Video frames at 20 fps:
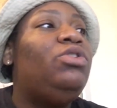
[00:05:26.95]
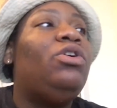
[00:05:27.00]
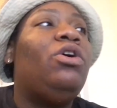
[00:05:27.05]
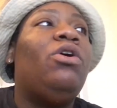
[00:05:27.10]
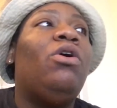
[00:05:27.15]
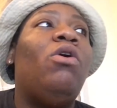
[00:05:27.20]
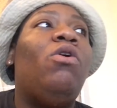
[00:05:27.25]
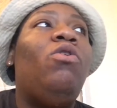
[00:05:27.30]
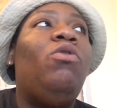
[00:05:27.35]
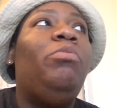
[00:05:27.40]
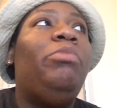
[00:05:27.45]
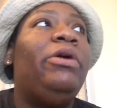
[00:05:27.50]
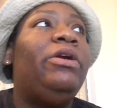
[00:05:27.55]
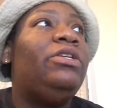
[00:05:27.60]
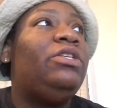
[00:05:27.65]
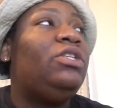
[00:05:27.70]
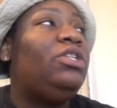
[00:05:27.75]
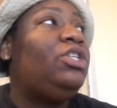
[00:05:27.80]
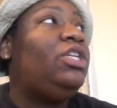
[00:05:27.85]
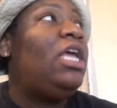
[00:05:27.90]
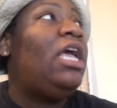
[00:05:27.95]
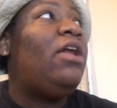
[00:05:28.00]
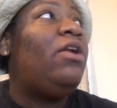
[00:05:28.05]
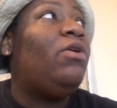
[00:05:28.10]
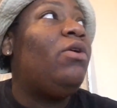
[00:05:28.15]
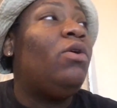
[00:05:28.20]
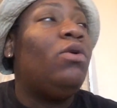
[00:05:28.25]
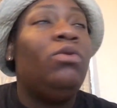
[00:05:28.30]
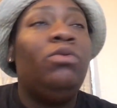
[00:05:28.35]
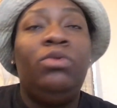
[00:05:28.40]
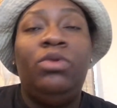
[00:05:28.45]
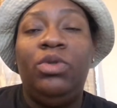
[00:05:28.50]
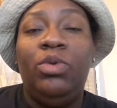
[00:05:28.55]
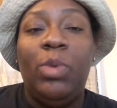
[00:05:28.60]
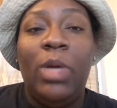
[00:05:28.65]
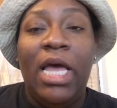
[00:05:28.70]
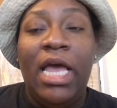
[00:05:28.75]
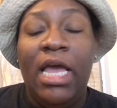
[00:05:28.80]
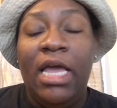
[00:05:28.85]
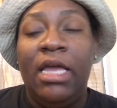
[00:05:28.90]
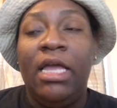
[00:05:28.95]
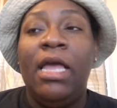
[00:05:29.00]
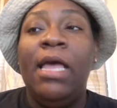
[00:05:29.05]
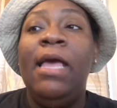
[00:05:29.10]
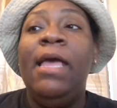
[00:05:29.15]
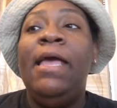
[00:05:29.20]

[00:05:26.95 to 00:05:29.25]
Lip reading: her own person. She had her own swag.